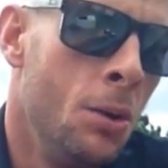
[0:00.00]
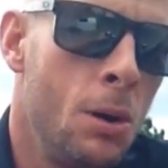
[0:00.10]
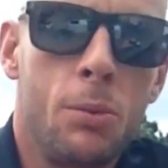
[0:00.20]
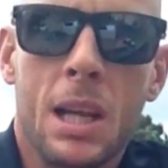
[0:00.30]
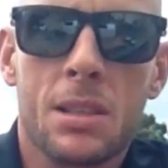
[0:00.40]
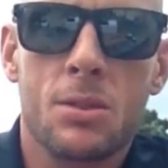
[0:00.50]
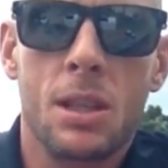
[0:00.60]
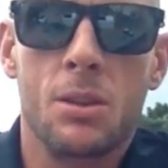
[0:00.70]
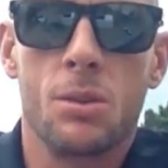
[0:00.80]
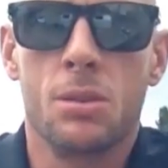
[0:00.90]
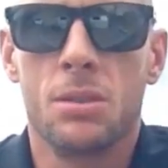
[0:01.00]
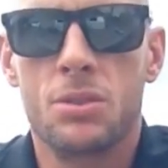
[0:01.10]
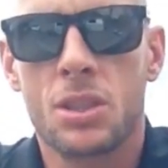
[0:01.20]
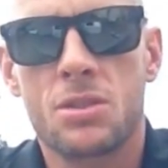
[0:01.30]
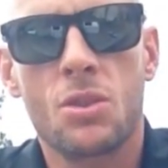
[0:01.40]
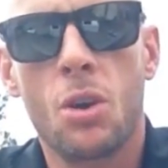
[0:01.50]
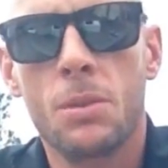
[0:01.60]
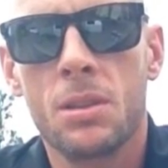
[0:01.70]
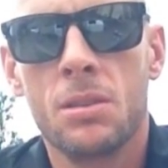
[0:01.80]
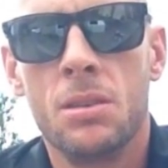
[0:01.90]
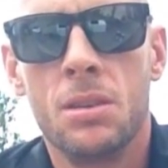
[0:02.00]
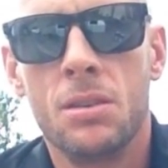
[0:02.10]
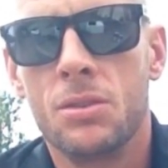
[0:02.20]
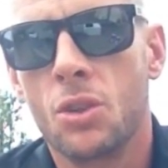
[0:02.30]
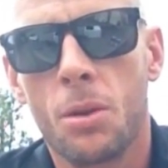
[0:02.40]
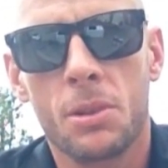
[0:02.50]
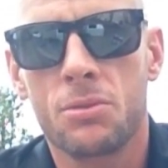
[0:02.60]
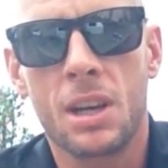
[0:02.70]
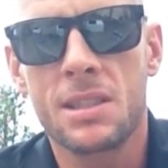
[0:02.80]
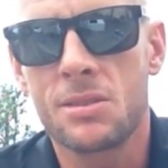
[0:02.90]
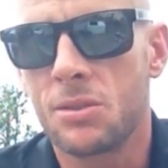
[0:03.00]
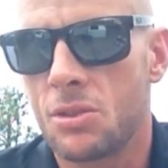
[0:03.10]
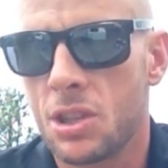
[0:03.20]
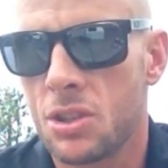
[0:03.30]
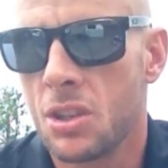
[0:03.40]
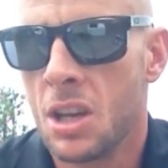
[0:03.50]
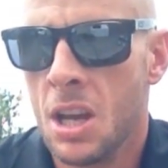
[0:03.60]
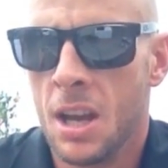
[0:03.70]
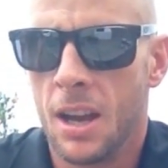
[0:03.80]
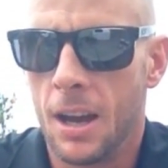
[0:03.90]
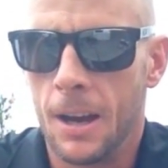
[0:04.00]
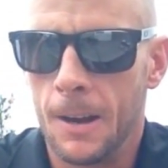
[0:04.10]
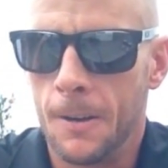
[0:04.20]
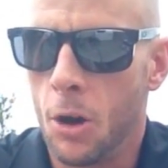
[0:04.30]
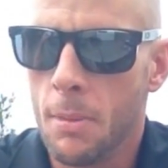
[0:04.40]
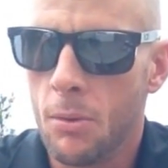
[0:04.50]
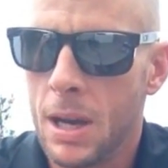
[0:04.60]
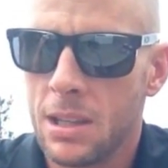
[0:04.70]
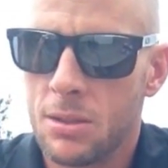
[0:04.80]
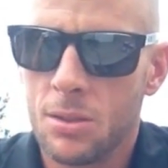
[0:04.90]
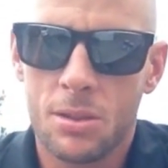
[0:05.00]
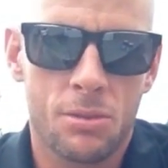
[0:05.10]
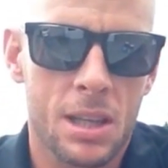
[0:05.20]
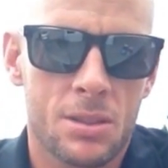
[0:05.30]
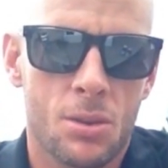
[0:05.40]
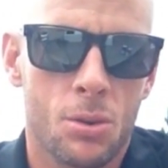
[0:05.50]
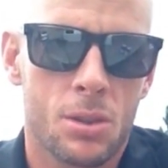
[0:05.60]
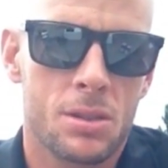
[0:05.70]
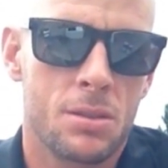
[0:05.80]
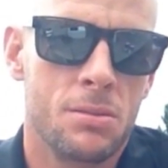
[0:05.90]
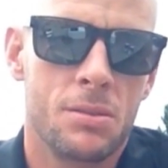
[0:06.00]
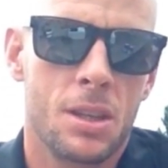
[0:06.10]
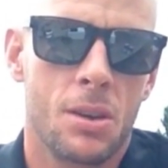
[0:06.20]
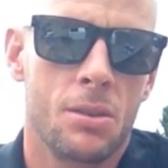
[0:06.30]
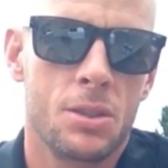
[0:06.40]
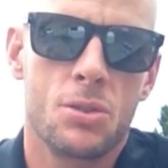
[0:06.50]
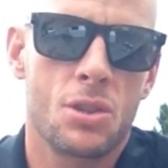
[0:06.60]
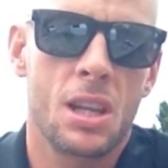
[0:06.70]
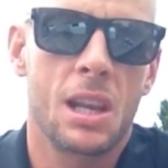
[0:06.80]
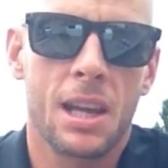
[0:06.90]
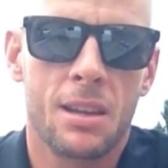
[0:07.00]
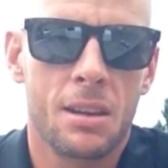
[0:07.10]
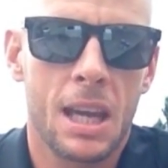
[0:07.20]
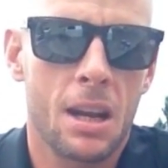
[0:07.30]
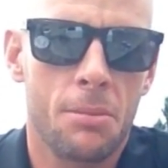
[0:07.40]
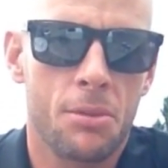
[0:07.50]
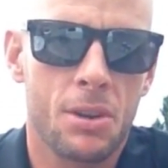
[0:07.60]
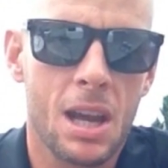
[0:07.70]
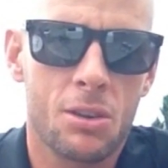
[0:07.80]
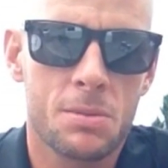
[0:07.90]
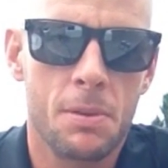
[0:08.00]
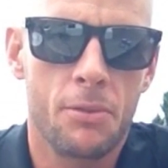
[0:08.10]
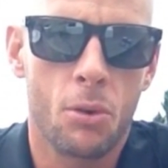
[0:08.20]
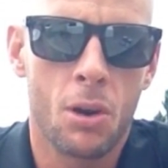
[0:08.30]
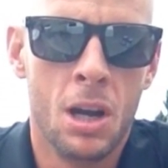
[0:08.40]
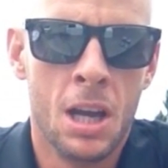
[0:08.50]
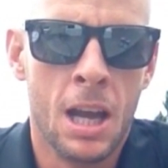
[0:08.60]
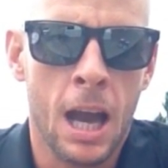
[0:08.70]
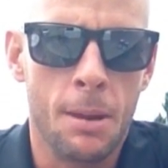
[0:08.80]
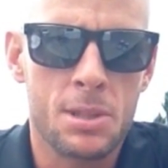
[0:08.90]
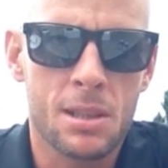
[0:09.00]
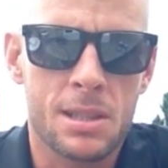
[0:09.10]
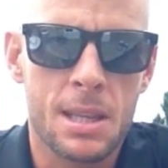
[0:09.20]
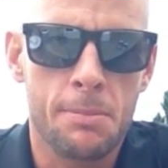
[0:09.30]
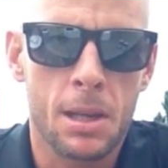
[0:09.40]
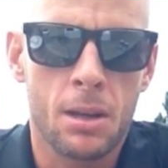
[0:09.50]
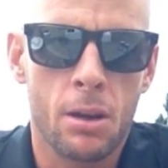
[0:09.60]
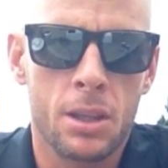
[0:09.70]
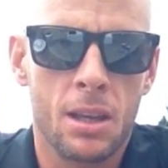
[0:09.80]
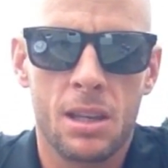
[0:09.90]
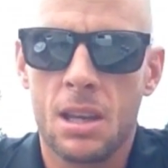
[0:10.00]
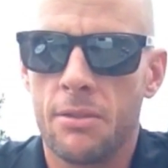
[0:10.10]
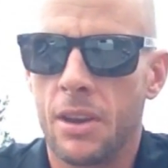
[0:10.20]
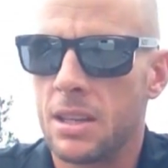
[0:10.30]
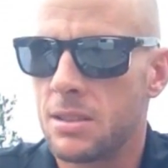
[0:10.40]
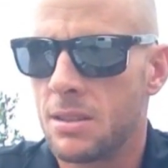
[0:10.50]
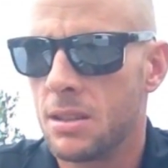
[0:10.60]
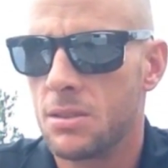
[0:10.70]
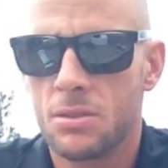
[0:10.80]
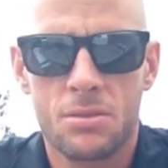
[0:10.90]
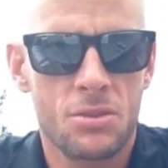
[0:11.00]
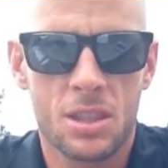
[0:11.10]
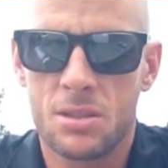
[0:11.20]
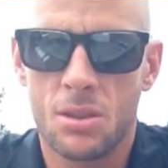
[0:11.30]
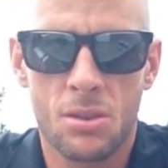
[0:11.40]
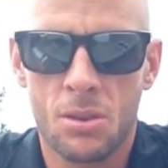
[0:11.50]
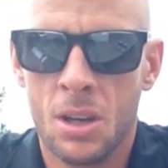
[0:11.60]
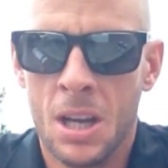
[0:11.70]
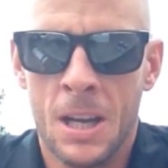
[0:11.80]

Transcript: Well, what else do I do? Just normal race nutrition. On my way to the race course, usually like get out 3 hours before, I'm still sipping on the EFS just to